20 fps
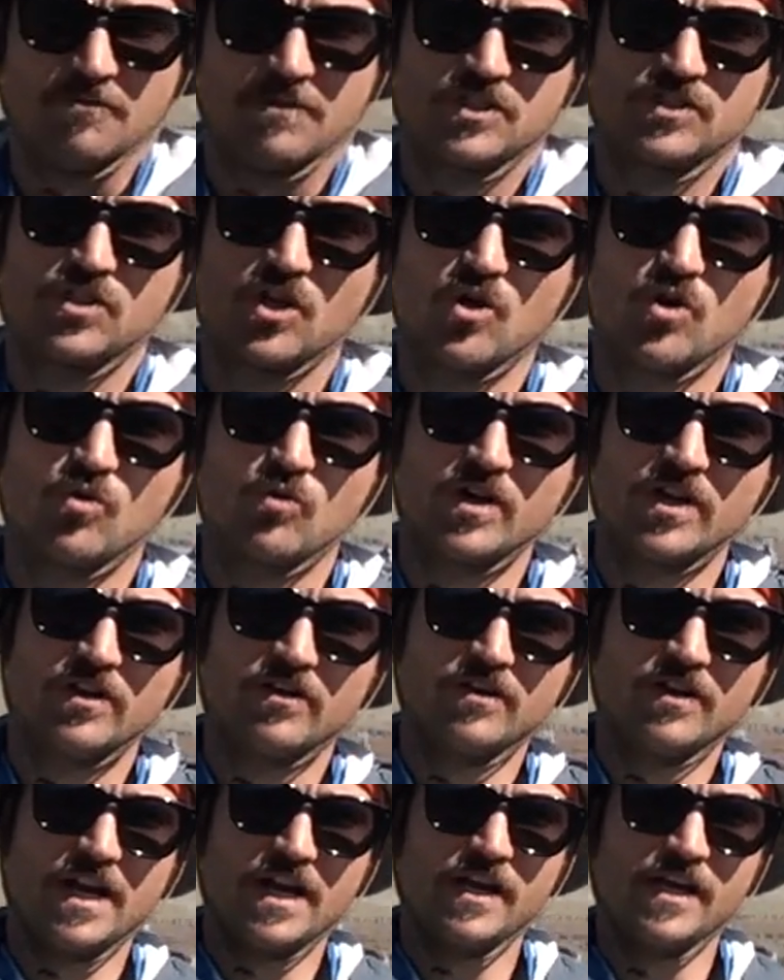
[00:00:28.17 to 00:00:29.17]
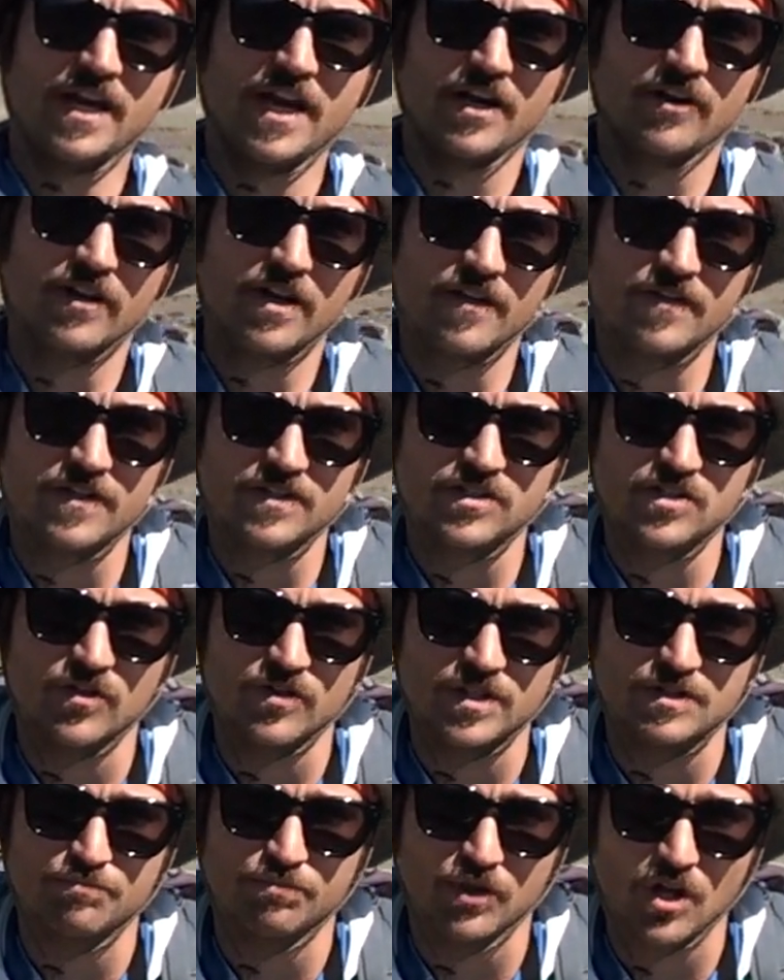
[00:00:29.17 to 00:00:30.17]
So we're in an area that's
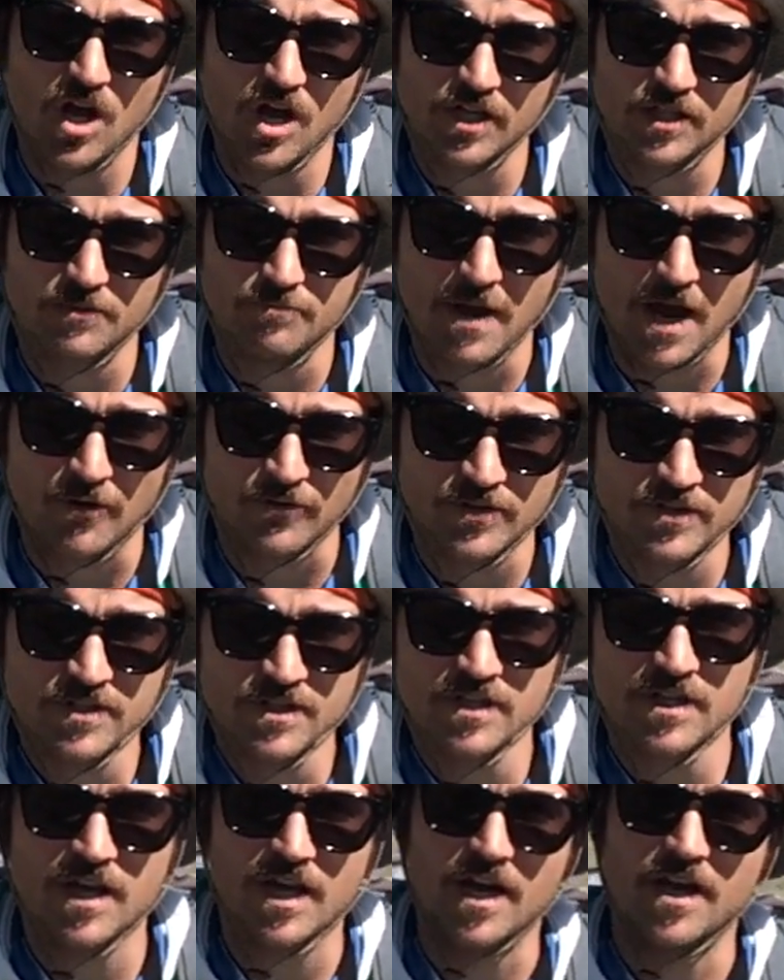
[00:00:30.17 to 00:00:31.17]
known as Block Mountain.